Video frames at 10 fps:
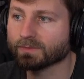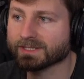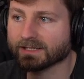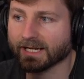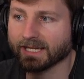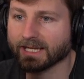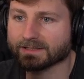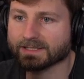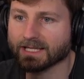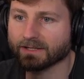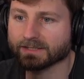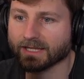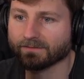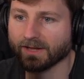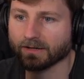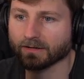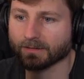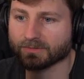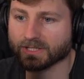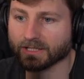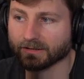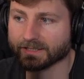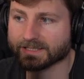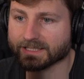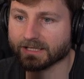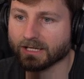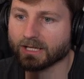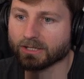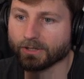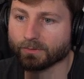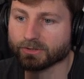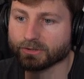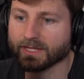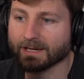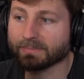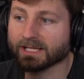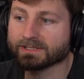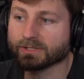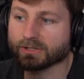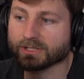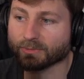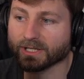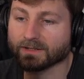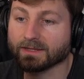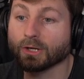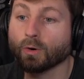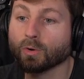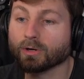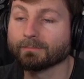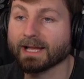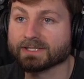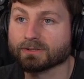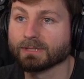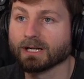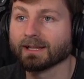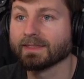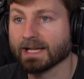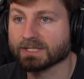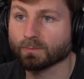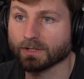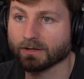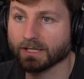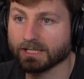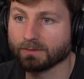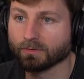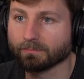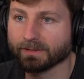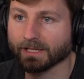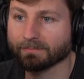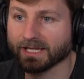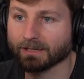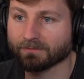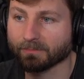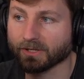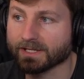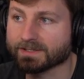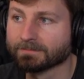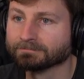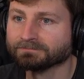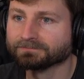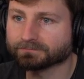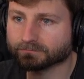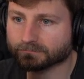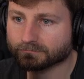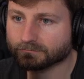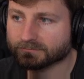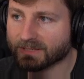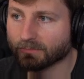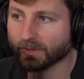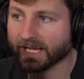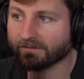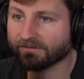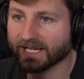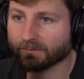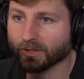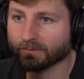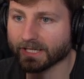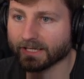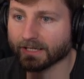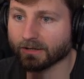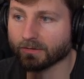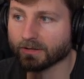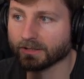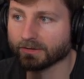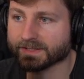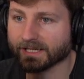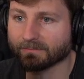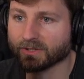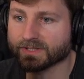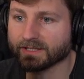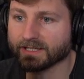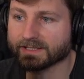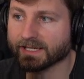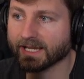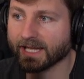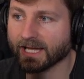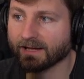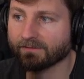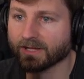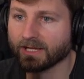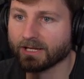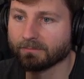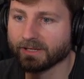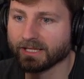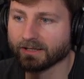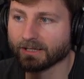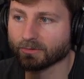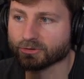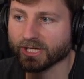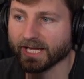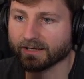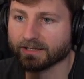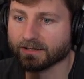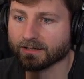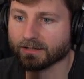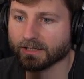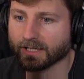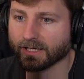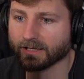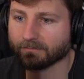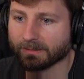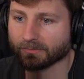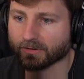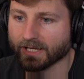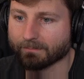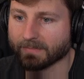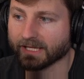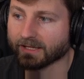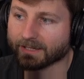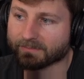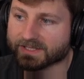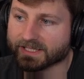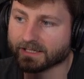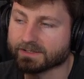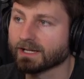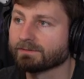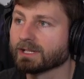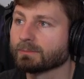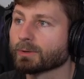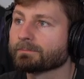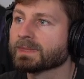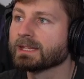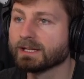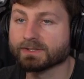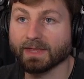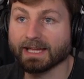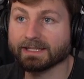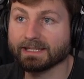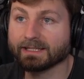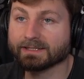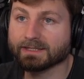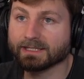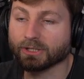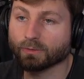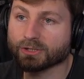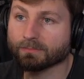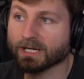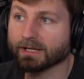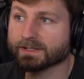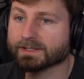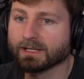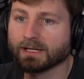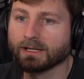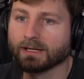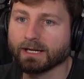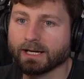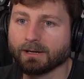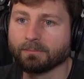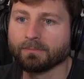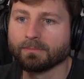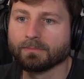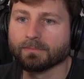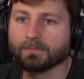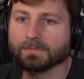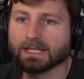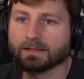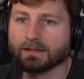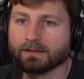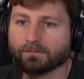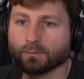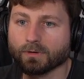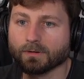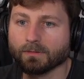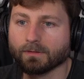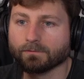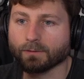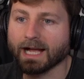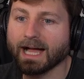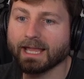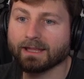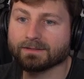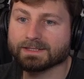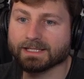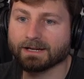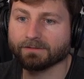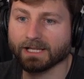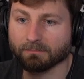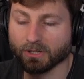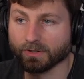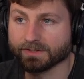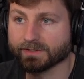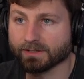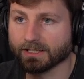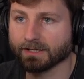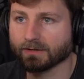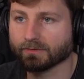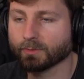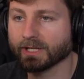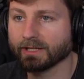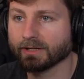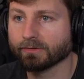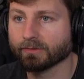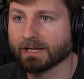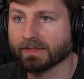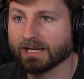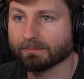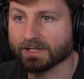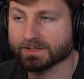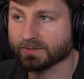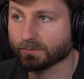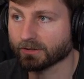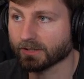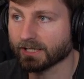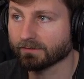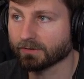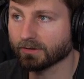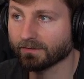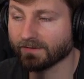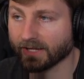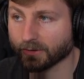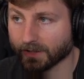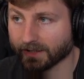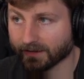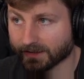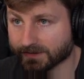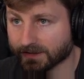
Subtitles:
I can't sell it to that vendor, I'm just going to list it. Don't do that, because you can just bring it to the quartermaster monk, and that's where he will pick it up from you guys. But we can't find one right now. It looks like most of these have been double checked, and people are not making that mistake as often anymore. So that is the creature products. For high-end stuff like MOAs, I'll quickly go through my thought process when you're kind of evaluating these.